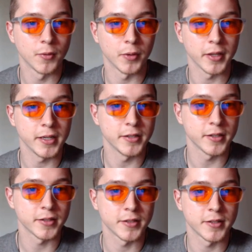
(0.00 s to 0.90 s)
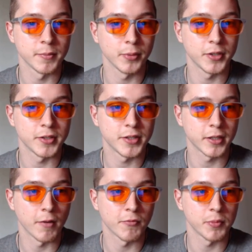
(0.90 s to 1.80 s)
One of the easiest is simply to
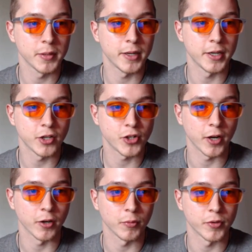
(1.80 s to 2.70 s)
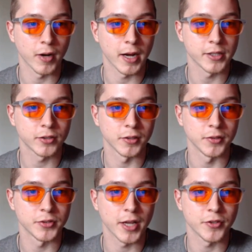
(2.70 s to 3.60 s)
sit comfortably in a chair with your eyes
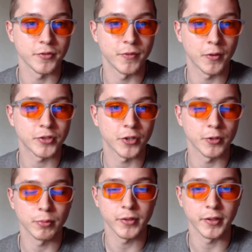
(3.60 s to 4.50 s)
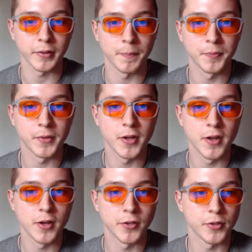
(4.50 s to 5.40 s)
closed as you focus on your breathing.
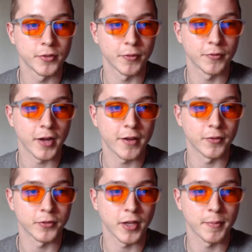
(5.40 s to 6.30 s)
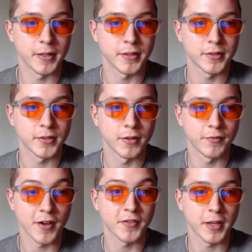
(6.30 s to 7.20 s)
Do this for 5 or 10 minutes,
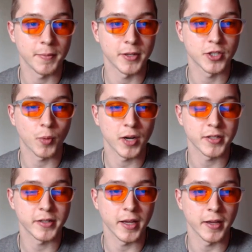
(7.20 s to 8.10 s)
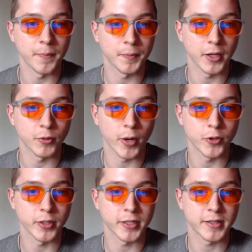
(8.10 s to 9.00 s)
5 to 10 minutes twice a day and
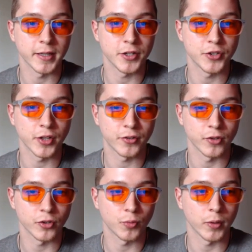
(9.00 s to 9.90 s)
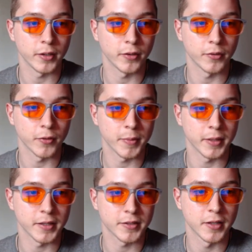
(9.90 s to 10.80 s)
gradually extend each session to 20 to 30
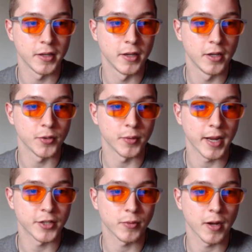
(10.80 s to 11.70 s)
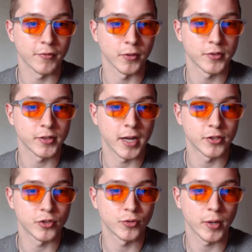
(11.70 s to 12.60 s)
minutes. To enhance your efforts,
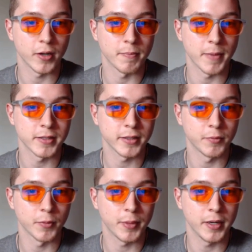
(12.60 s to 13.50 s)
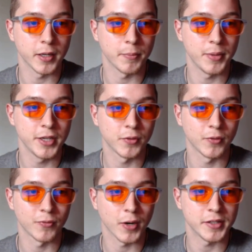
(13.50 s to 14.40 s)
concentrate on mentally repeating a
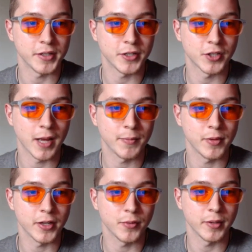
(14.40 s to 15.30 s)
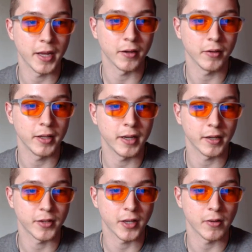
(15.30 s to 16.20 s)
peaceful phrase each time that you inhale and
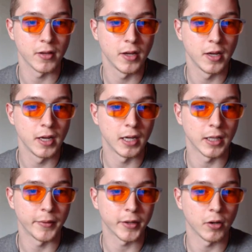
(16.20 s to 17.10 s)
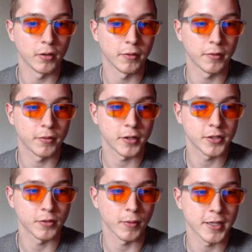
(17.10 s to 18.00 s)
exhale, allowing all other
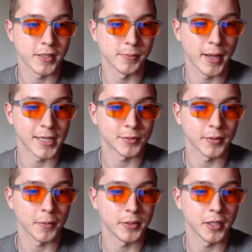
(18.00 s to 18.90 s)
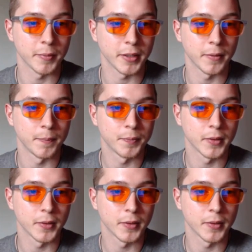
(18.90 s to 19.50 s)
thoughts to rise and pass without becoming